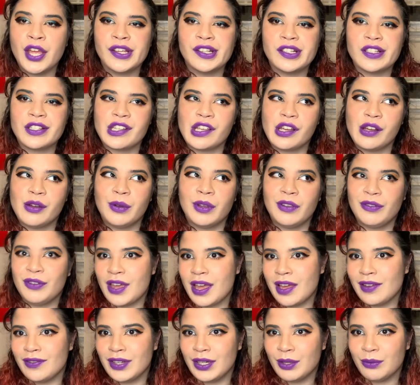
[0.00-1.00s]
So if you
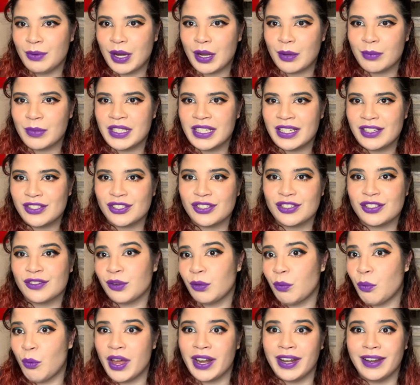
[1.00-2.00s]
have any recommendations
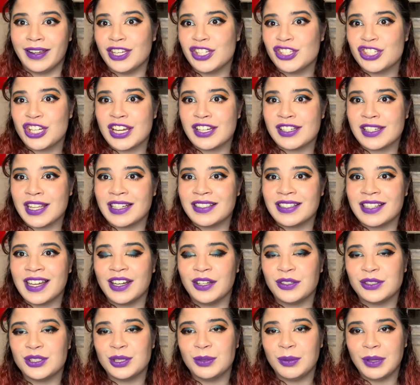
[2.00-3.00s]
for what I could change that
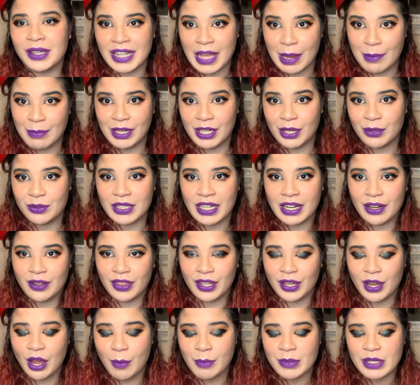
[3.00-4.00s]
title to, let me know down in
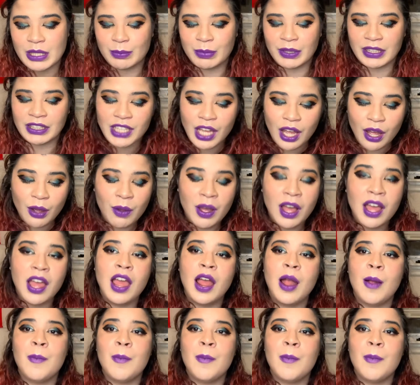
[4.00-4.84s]
the comments below.